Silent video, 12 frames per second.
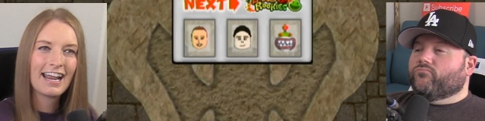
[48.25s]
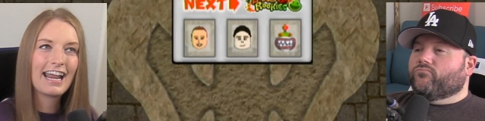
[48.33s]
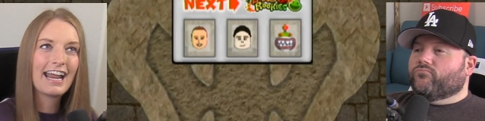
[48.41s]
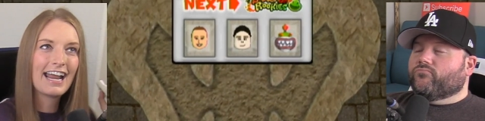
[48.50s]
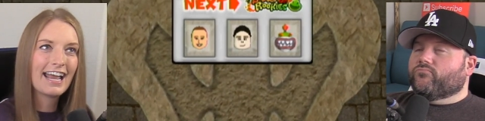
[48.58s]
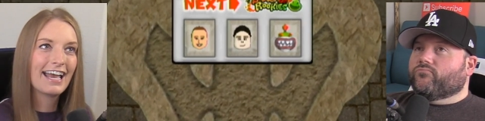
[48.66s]

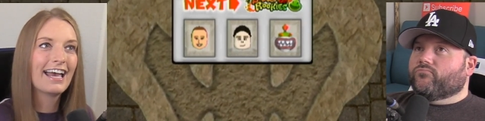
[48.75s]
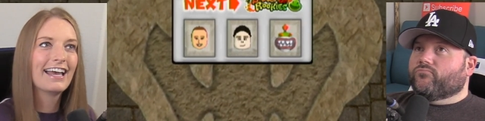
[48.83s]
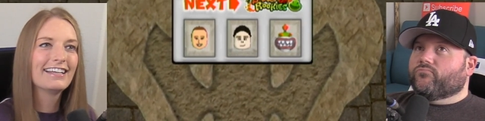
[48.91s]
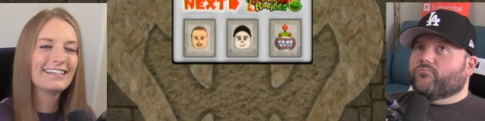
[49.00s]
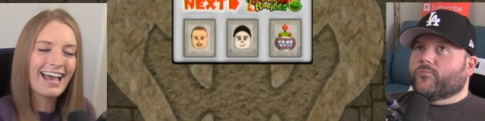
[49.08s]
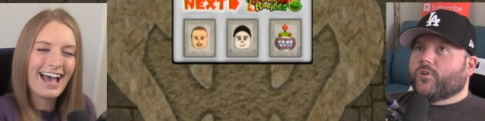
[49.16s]

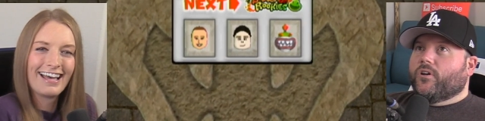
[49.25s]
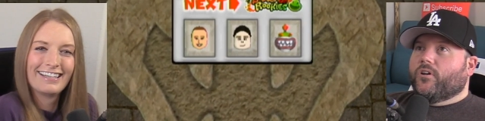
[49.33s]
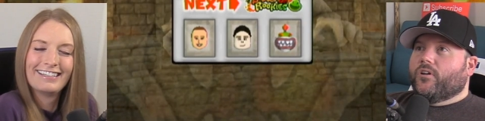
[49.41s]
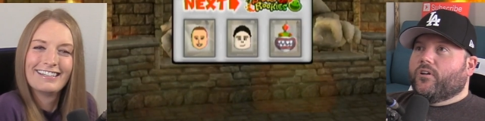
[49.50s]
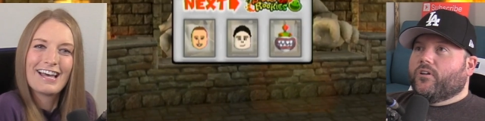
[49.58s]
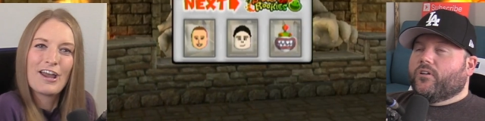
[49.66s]
Speaker 1: and yeah,
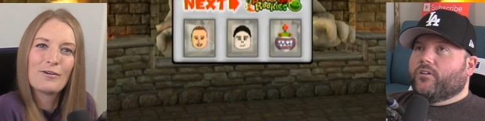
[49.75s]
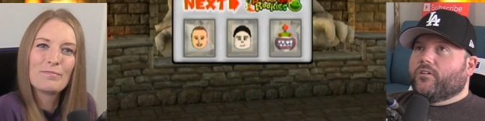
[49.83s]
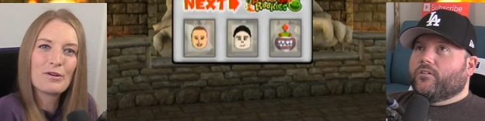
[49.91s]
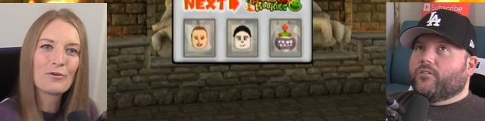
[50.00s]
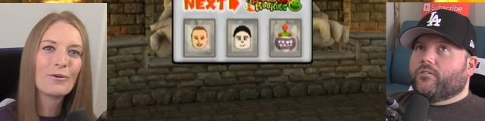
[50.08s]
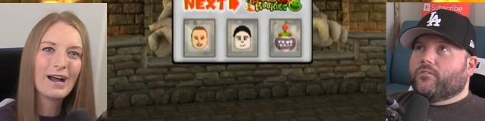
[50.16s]
I hope
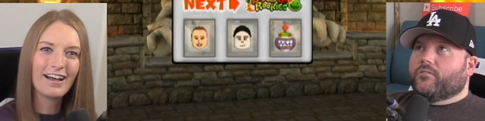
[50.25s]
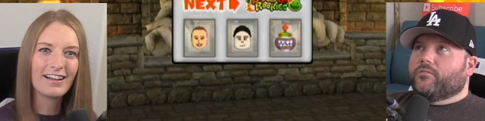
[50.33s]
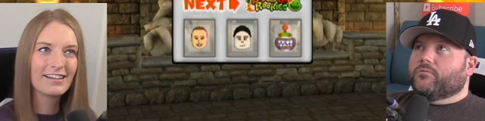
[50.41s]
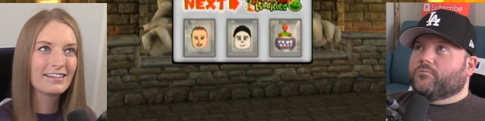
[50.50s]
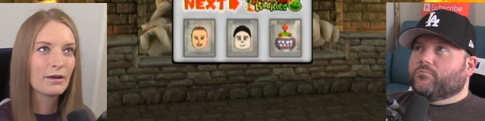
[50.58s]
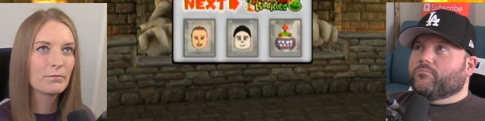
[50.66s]
you're
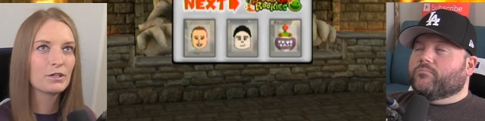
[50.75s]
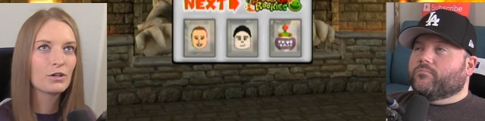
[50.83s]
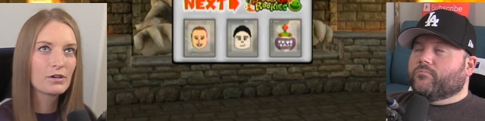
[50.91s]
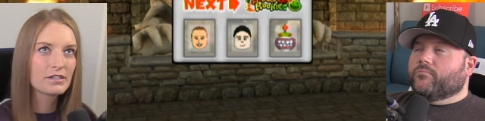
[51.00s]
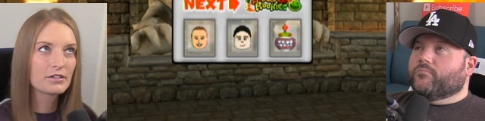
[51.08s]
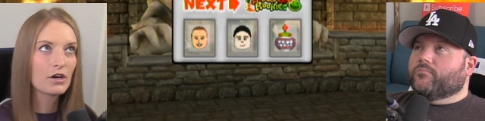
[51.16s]
well. Let me know
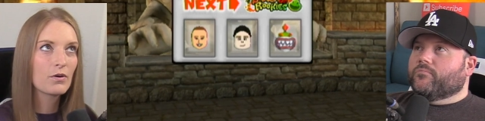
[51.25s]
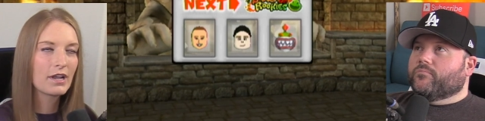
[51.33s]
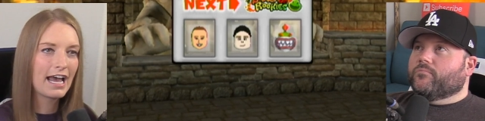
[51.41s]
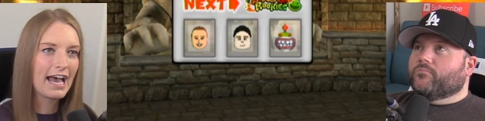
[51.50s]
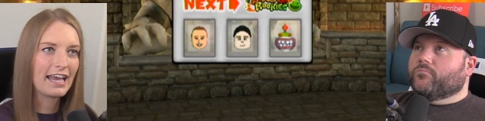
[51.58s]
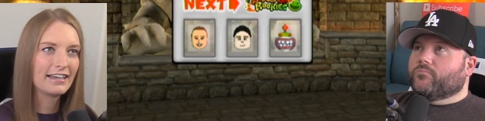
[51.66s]
what's going
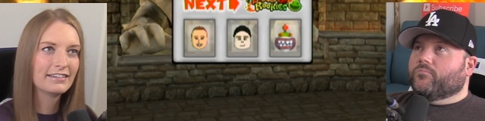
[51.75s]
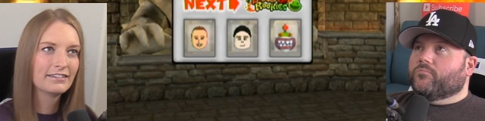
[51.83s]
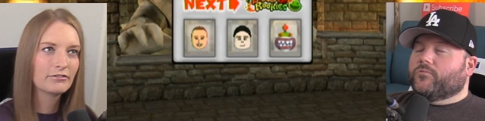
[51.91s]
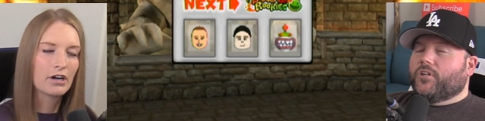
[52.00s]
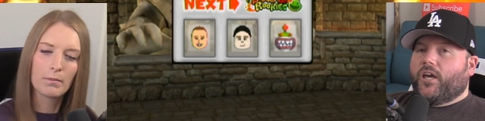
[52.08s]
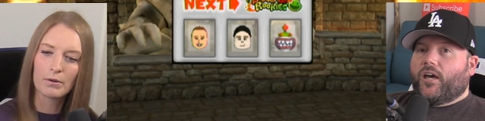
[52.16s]
on.
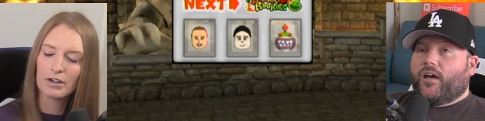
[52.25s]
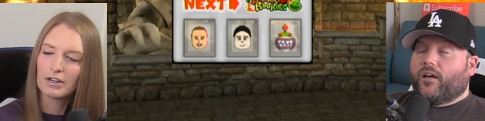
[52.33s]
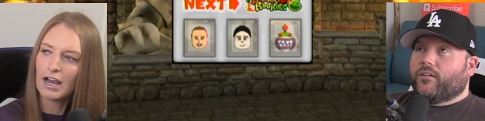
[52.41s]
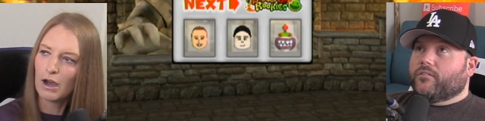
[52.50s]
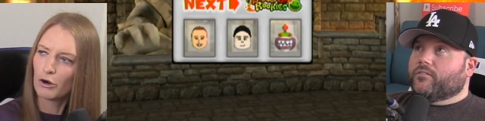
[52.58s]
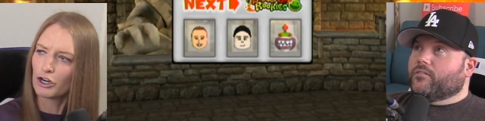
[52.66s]
Robert, yeah.
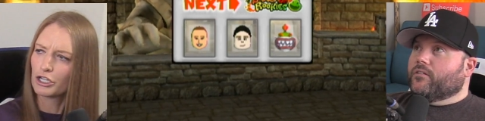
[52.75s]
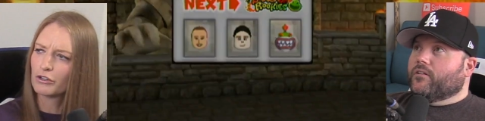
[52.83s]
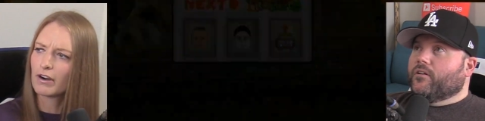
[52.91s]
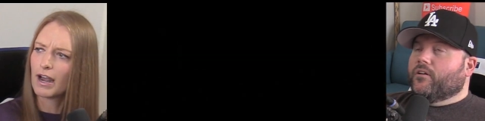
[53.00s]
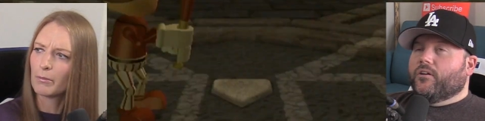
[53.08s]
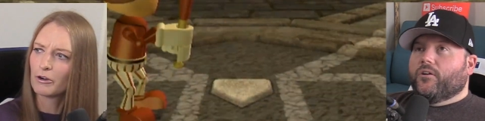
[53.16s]
how are you,
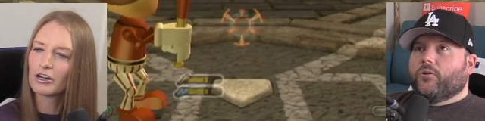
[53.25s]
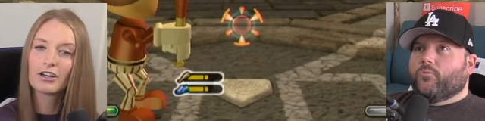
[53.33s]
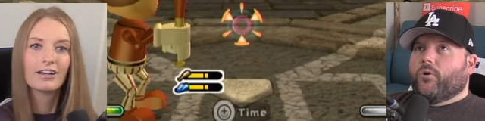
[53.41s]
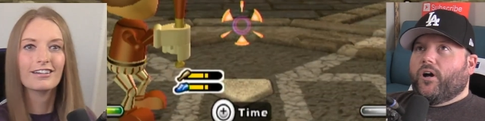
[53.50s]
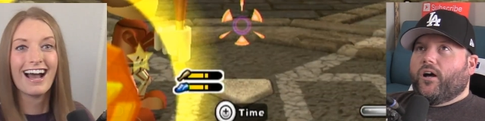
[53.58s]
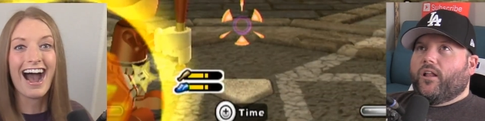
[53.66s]
Robert?
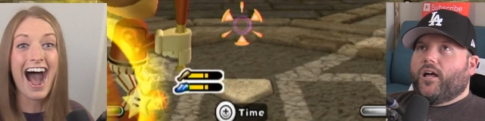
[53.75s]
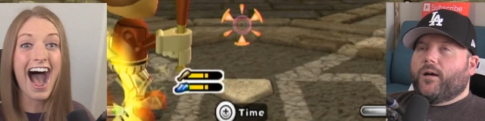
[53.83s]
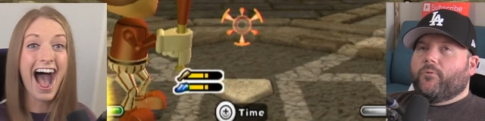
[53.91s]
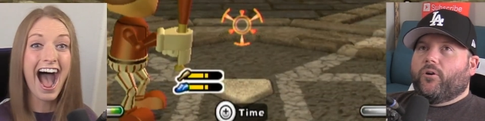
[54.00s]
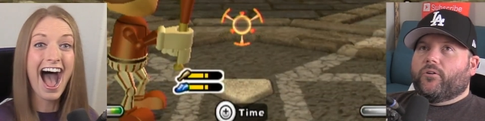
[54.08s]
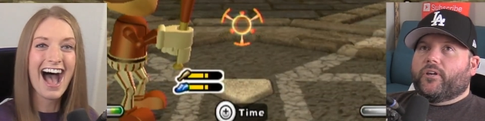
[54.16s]
Speaker 2: Well,
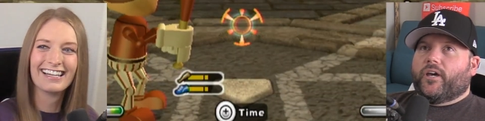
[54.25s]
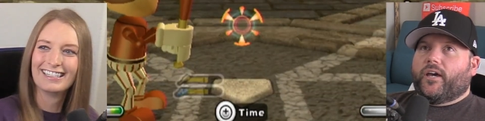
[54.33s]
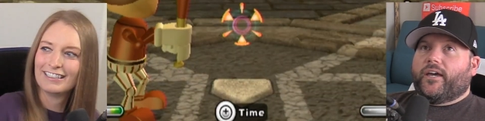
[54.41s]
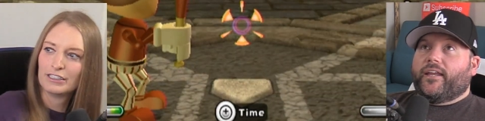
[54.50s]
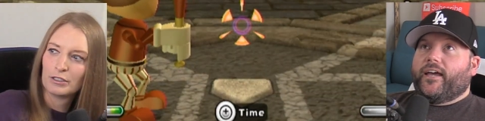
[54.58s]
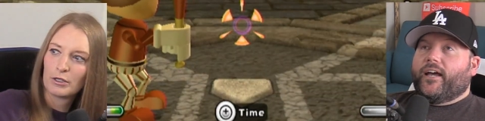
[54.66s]
I'm okay.
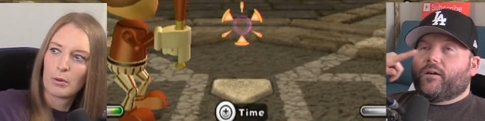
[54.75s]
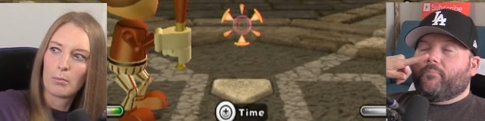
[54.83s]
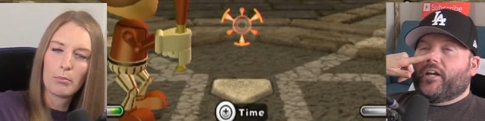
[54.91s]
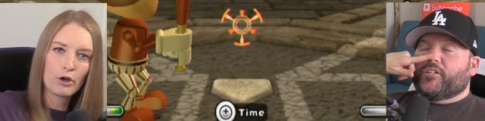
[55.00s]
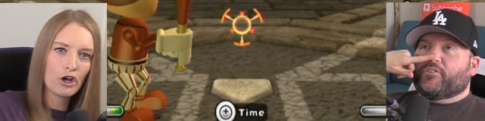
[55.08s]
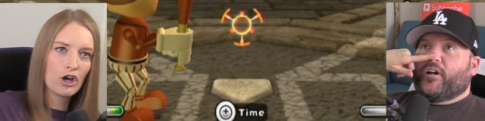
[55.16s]
Hey, I got
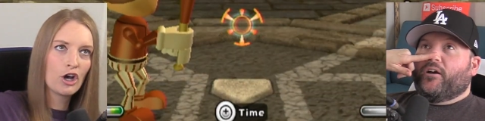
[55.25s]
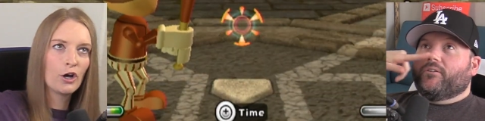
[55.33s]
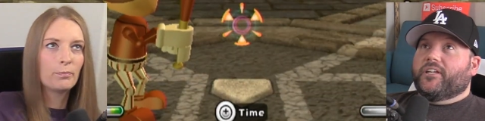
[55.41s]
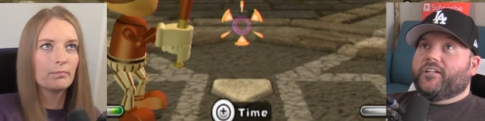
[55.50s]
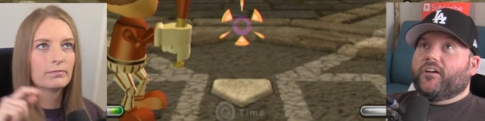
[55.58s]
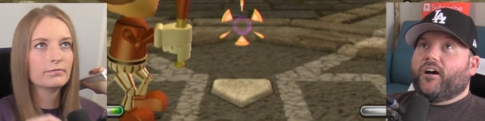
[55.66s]
Mike Woo! Trout
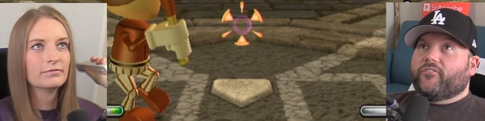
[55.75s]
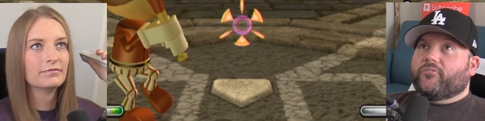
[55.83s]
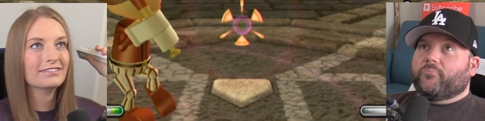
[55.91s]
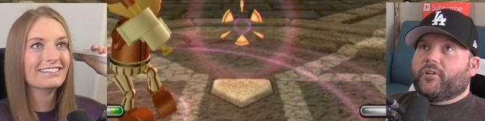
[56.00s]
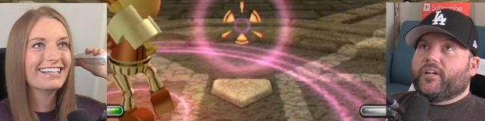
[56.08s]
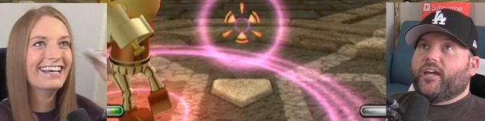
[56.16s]
leading off for
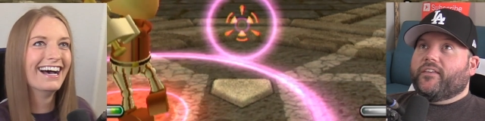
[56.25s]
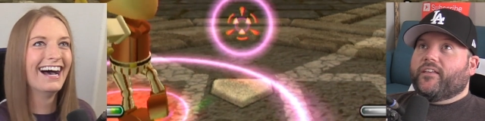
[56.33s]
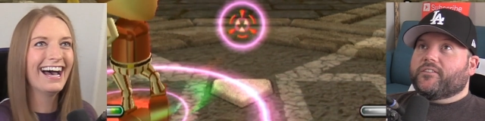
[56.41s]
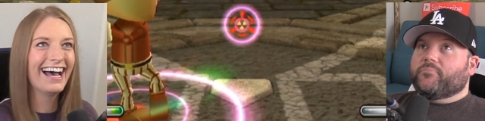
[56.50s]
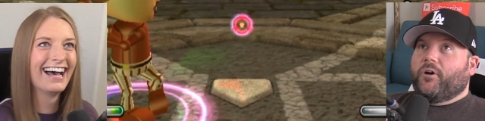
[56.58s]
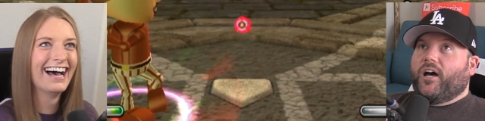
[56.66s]
me. Hey,
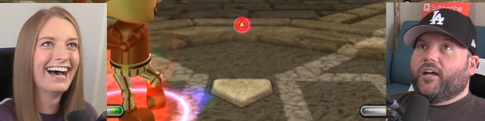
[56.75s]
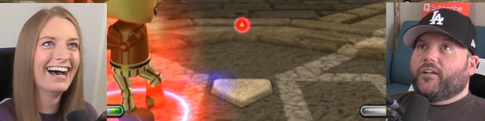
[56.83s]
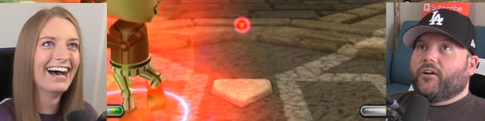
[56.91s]
that's my